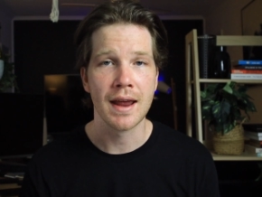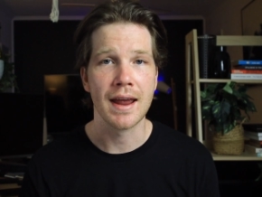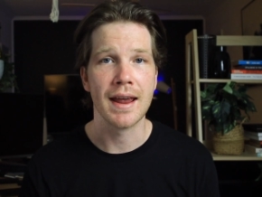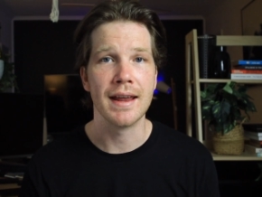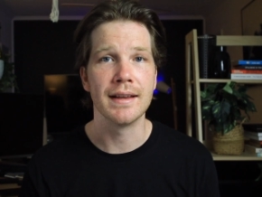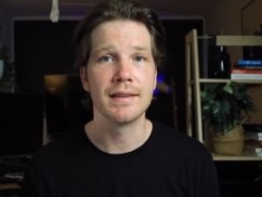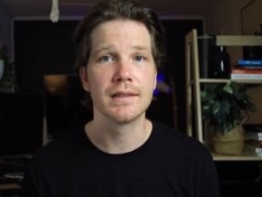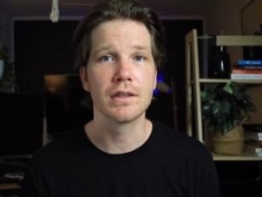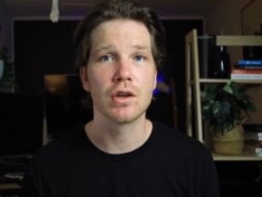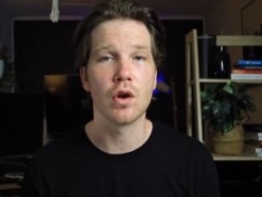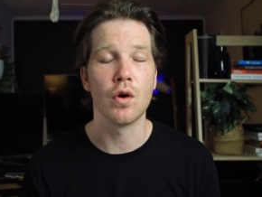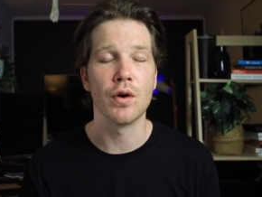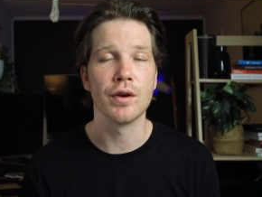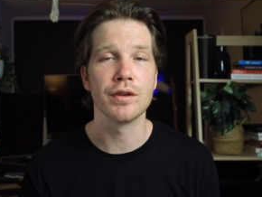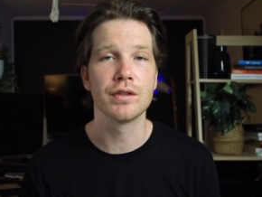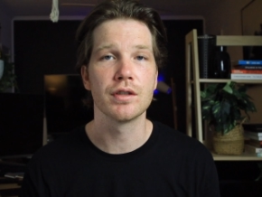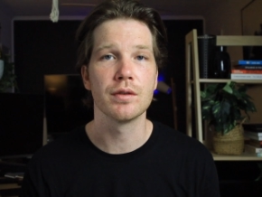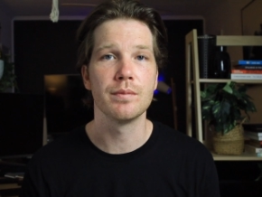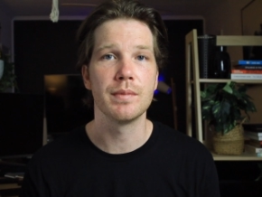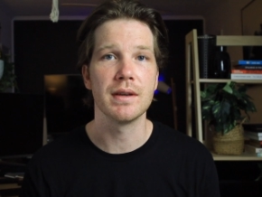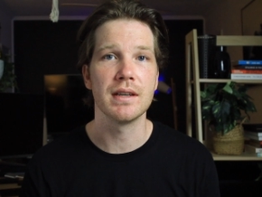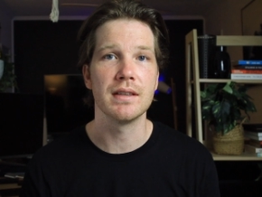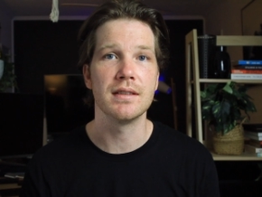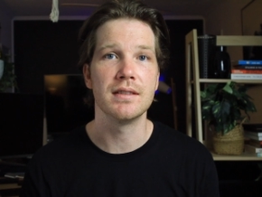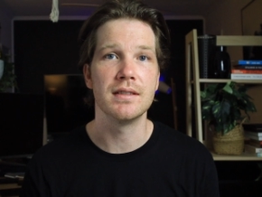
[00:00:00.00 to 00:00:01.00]
It's going to
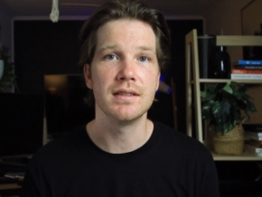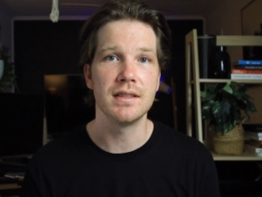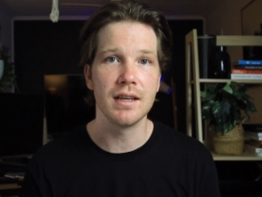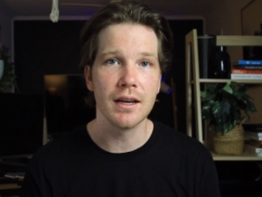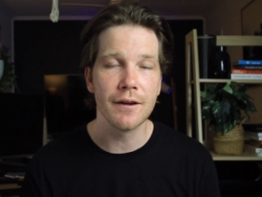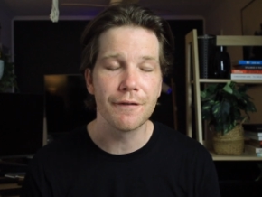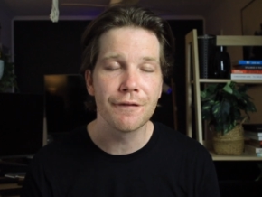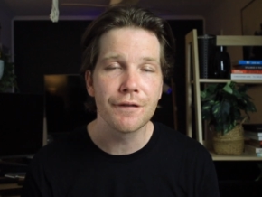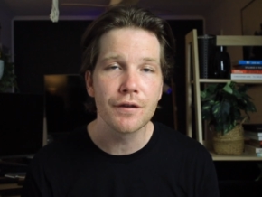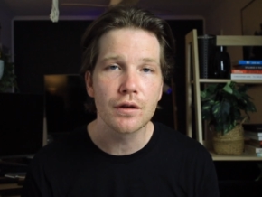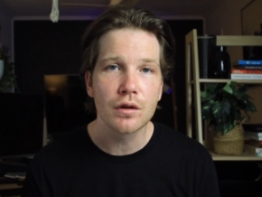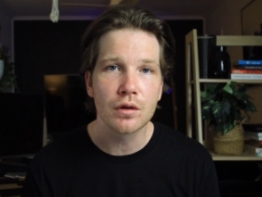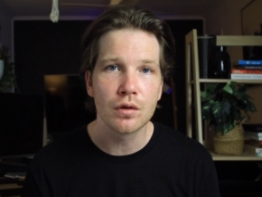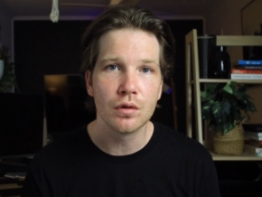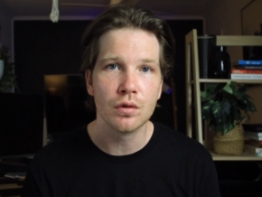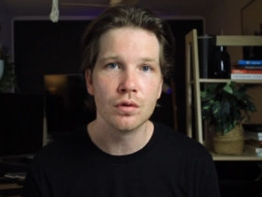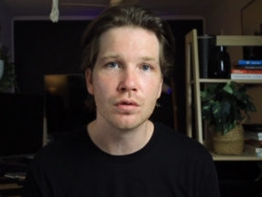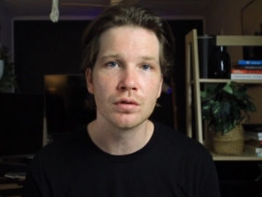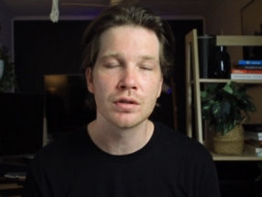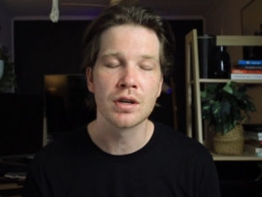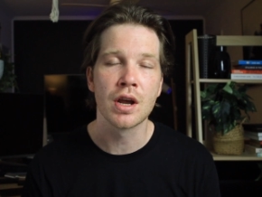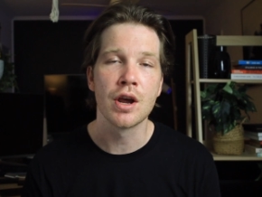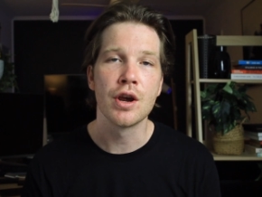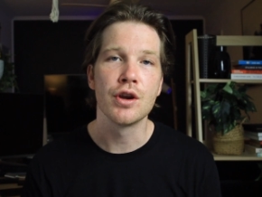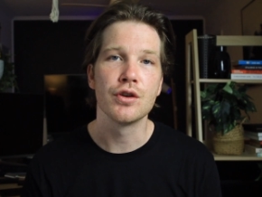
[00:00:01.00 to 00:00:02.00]
be
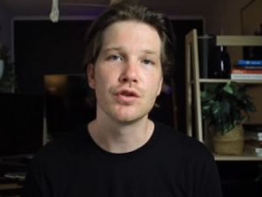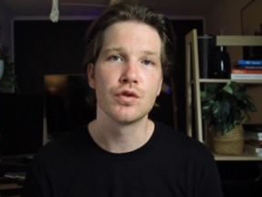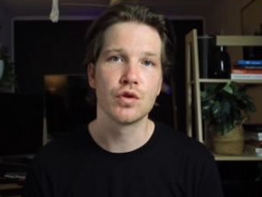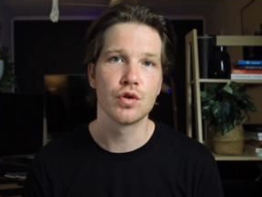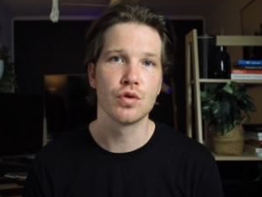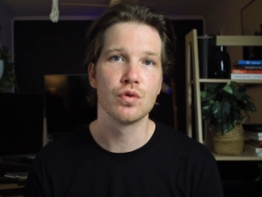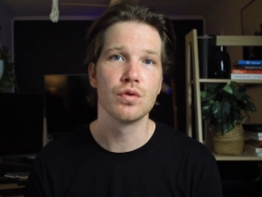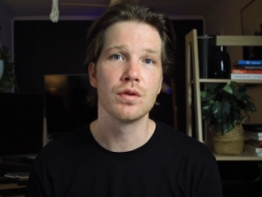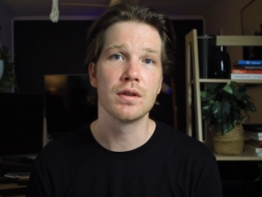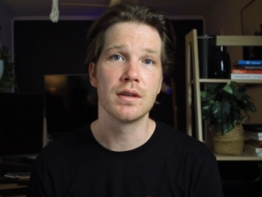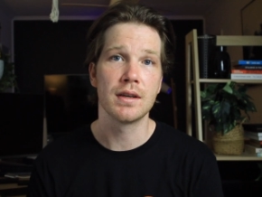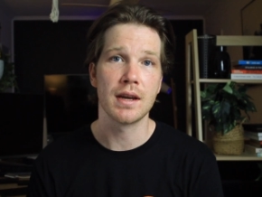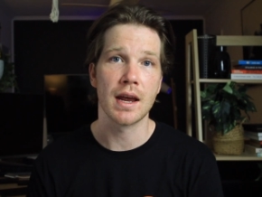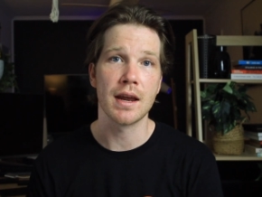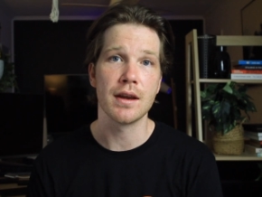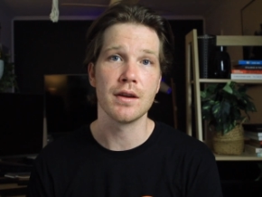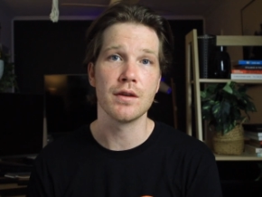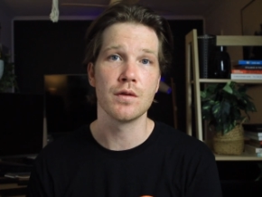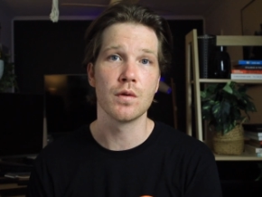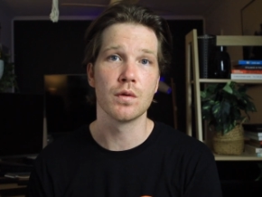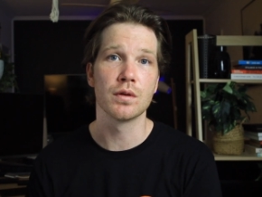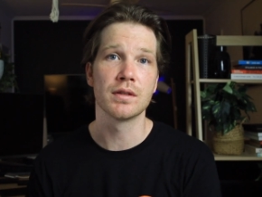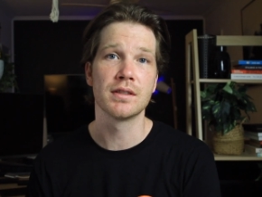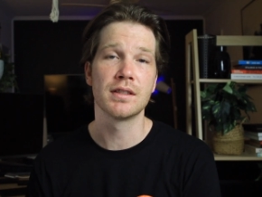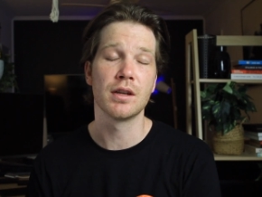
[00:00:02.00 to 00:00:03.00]
difficult to get
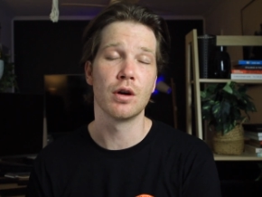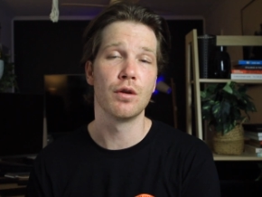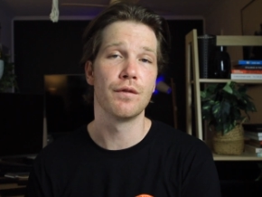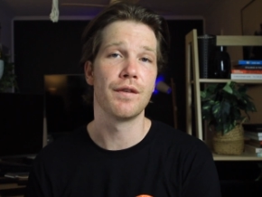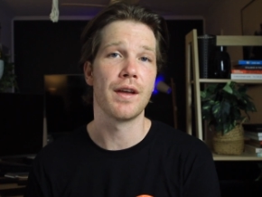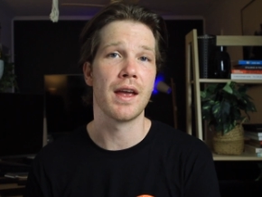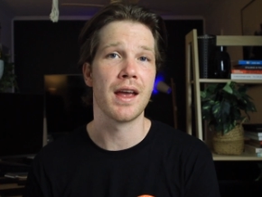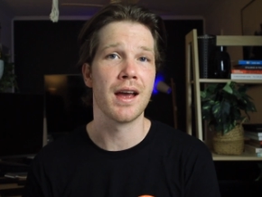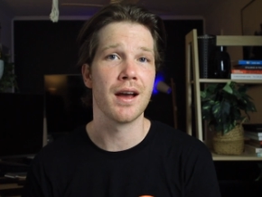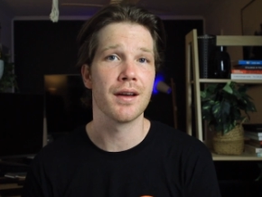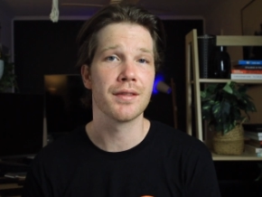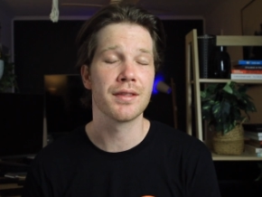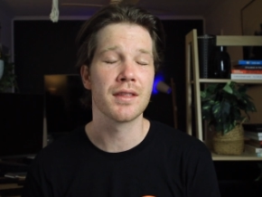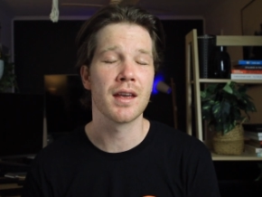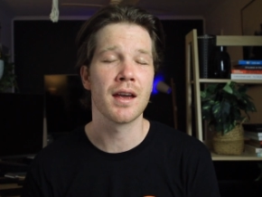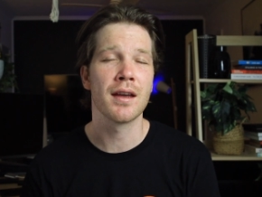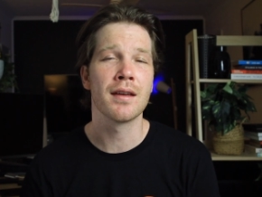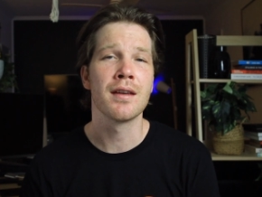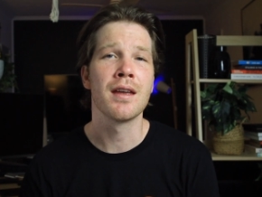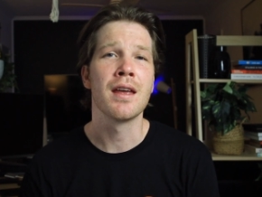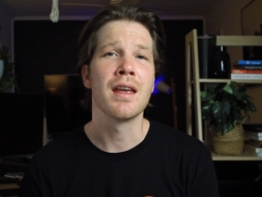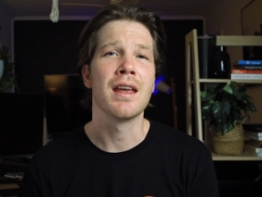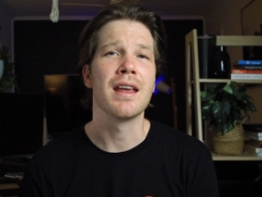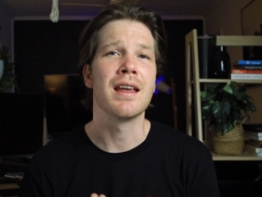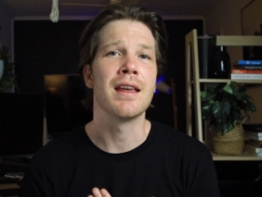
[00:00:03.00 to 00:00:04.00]
yourself out there
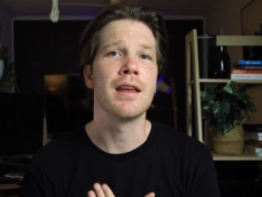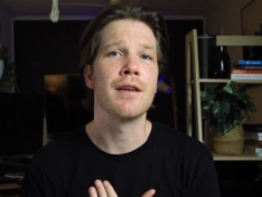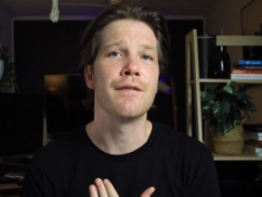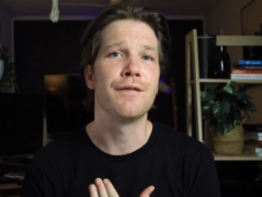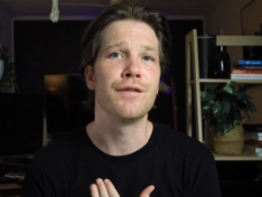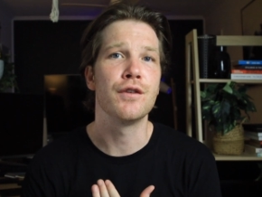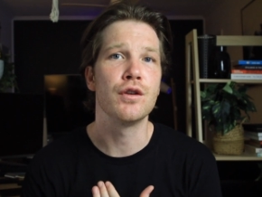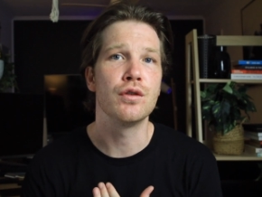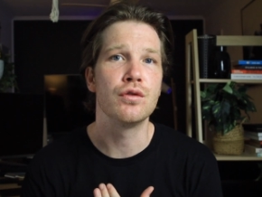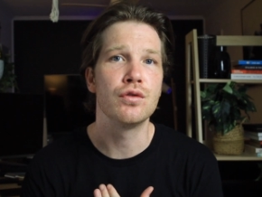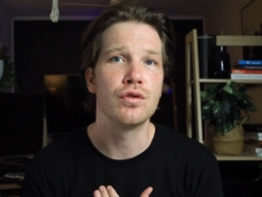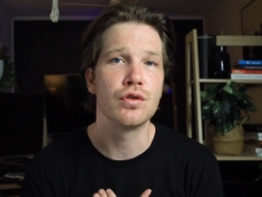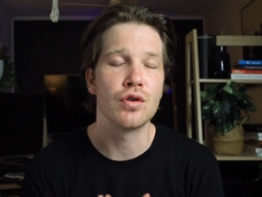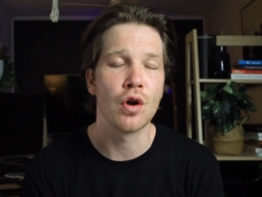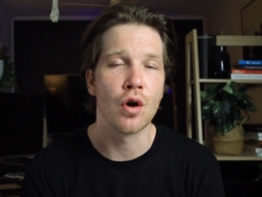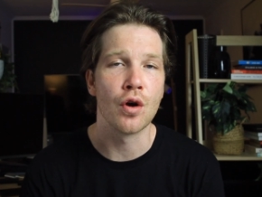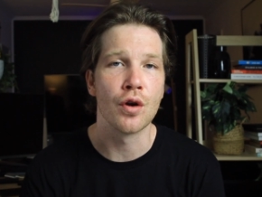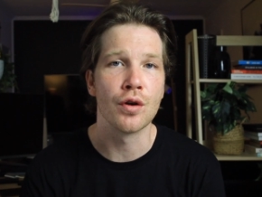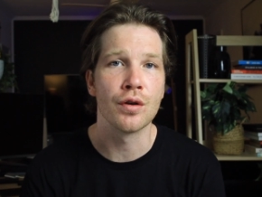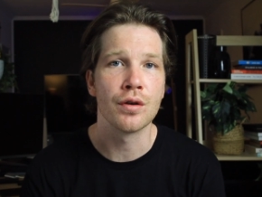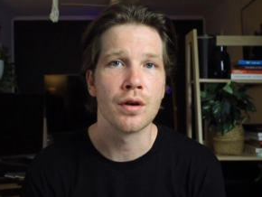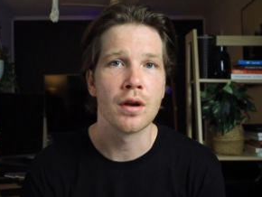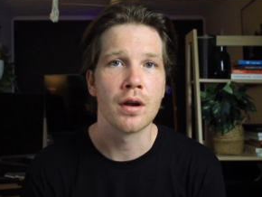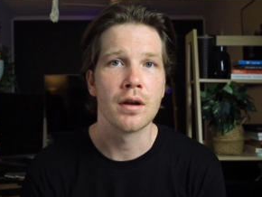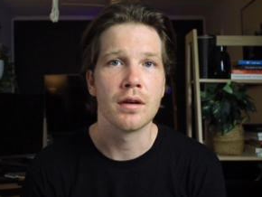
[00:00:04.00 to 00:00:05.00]
if you
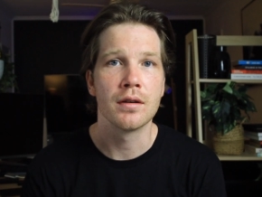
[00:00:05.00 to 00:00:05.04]
don't